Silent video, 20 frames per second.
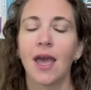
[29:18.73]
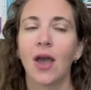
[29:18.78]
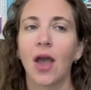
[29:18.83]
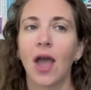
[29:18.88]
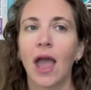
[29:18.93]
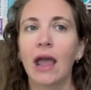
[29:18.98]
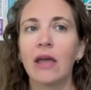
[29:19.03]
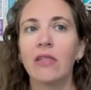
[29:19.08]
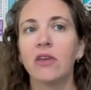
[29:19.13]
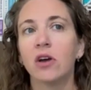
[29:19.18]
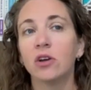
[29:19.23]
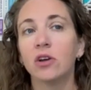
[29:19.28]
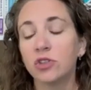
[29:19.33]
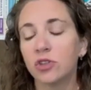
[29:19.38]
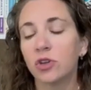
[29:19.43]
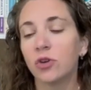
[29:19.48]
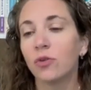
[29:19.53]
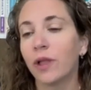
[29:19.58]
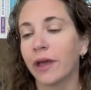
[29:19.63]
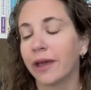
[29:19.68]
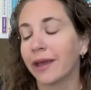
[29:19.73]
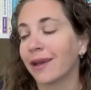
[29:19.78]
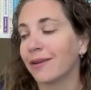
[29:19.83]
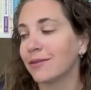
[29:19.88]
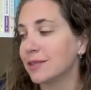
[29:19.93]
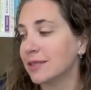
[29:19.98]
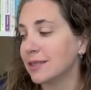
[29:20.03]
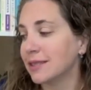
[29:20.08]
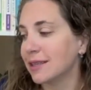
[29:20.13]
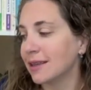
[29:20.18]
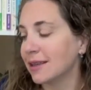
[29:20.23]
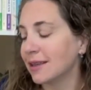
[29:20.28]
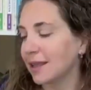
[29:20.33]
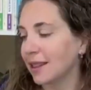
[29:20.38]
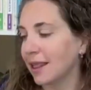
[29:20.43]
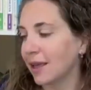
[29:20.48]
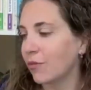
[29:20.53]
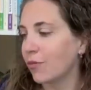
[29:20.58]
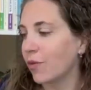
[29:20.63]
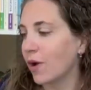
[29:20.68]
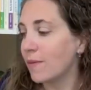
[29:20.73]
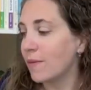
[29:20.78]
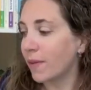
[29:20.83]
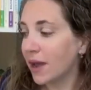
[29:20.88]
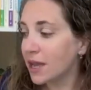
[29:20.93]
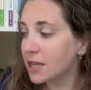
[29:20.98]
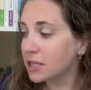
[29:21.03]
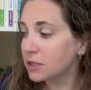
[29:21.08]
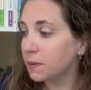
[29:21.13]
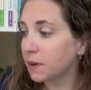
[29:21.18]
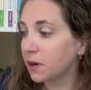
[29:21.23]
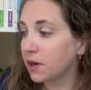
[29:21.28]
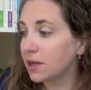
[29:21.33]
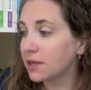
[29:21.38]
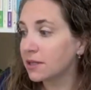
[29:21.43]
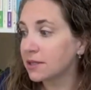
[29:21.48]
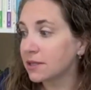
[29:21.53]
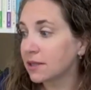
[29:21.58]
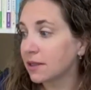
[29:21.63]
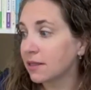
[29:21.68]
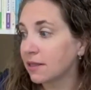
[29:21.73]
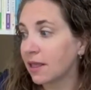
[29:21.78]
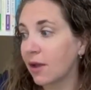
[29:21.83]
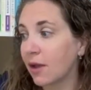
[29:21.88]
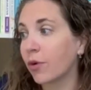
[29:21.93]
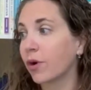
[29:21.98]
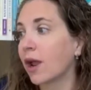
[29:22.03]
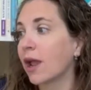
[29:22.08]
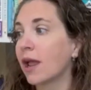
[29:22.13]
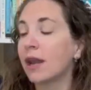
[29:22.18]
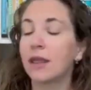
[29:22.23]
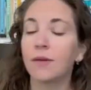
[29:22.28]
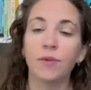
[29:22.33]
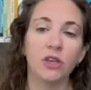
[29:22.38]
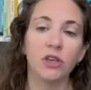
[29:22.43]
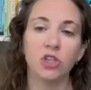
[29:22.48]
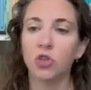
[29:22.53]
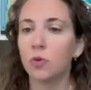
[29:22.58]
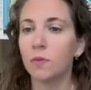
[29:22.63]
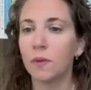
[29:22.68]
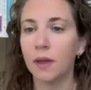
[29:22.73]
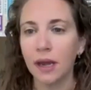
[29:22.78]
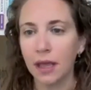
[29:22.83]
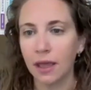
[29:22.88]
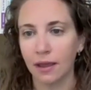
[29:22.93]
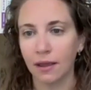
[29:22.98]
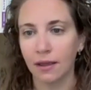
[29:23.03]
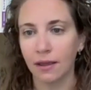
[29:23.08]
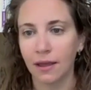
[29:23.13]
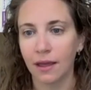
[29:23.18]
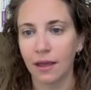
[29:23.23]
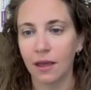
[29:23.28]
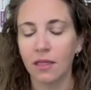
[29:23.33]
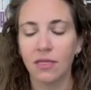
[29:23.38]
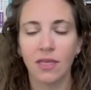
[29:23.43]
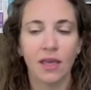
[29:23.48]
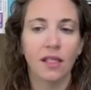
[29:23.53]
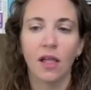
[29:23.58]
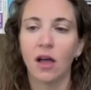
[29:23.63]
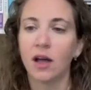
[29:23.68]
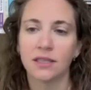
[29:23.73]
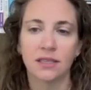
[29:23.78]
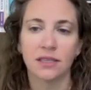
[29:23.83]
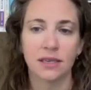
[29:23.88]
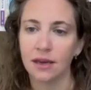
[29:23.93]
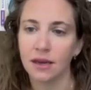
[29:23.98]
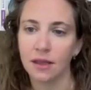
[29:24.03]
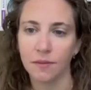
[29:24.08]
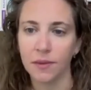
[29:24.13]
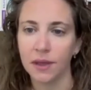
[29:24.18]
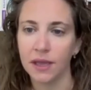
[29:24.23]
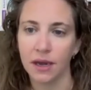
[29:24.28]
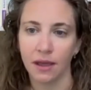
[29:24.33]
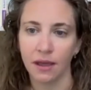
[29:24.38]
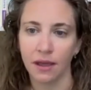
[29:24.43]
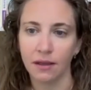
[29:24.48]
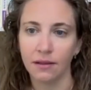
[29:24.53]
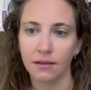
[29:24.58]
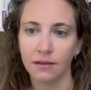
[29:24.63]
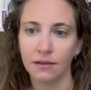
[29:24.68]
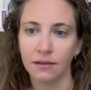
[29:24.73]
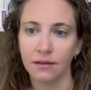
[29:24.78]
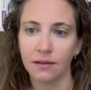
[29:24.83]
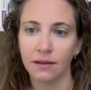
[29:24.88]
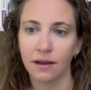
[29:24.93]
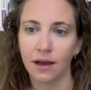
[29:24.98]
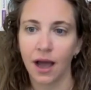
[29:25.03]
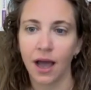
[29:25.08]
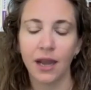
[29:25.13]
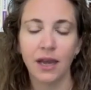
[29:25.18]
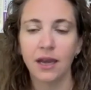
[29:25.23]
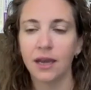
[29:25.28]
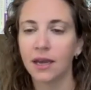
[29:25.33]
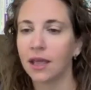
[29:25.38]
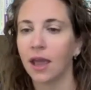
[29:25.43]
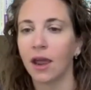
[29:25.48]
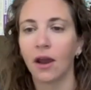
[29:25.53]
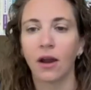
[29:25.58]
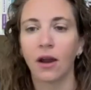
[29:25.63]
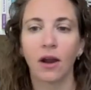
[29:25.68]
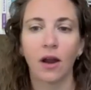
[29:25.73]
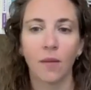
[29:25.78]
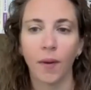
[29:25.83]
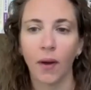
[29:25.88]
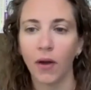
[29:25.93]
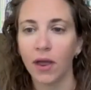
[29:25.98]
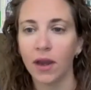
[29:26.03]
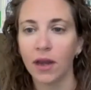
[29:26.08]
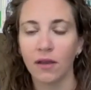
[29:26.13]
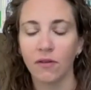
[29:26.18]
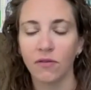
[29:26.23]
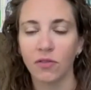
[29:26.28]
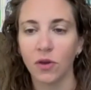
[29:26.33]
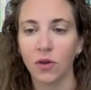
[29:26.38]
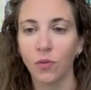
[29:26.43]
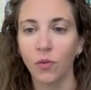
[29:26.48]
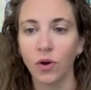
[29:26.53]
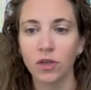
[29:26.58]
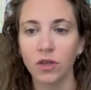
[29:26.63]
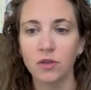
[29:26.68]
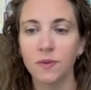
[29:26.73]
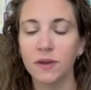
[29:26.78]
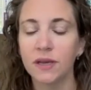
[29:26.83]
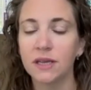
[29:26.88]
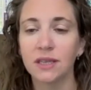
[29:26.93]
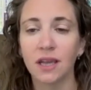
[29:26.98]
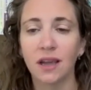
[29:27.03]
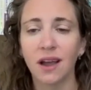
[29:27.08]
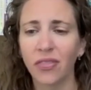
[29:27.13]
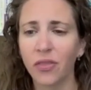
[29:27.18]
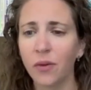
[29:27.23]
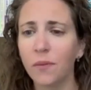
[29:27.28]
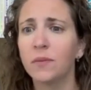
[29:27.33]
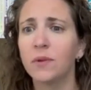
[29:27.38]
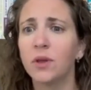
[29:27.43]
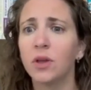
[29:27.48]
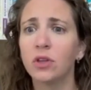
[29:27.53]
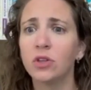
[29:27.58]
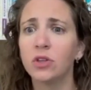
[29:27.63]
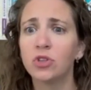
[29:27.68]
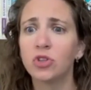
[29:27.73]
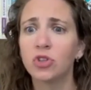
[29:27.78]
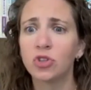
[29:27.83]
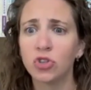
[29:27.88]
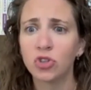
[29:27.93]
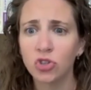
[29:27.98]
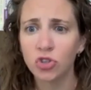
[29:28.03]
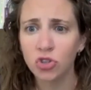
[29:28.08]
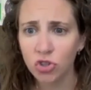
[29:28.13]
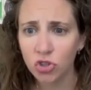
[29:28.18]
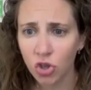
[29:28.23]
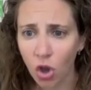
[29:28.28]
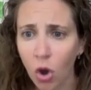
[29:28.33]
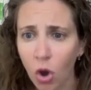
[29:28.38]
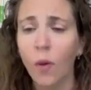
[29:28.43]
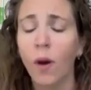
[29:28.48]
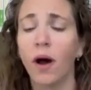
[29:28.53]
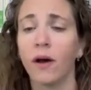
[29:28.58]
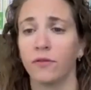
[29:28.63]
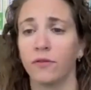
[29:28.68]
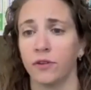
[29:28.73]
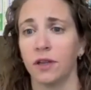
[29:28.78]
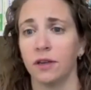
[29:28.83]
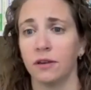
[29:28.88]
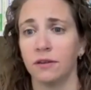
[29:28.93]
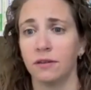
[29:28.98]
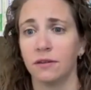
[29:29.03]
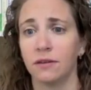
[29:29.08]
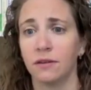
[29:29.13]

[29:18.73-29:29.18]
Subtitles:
And they also, like, I was like, in my experience, they were handing me too many. They lost any meaning. I didn't care about any of the awards because I got them so often.